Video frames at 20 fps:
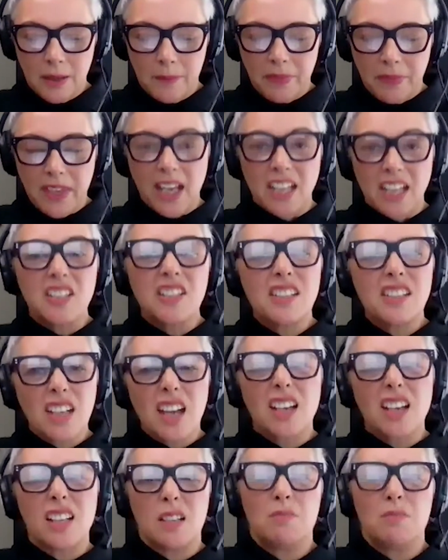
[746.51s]
and to
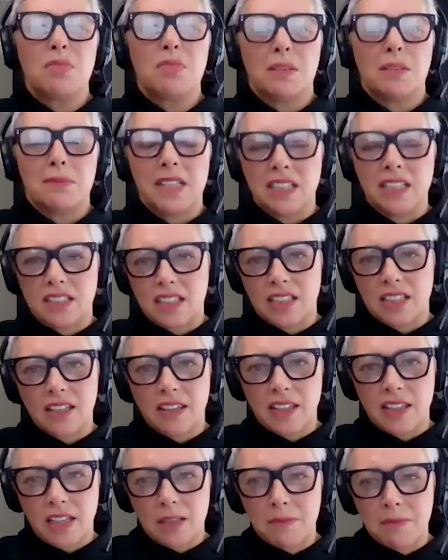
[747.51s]
start implementing
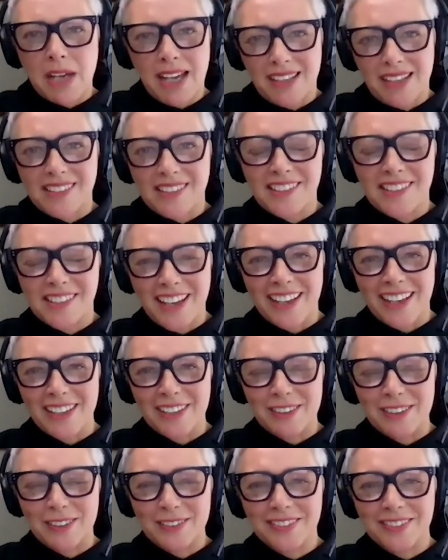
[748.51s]
them at
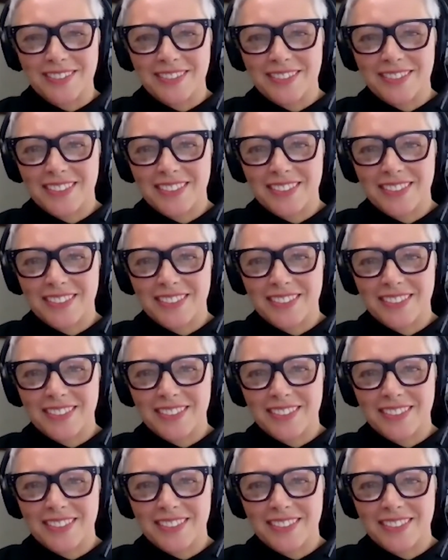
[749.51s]
scale.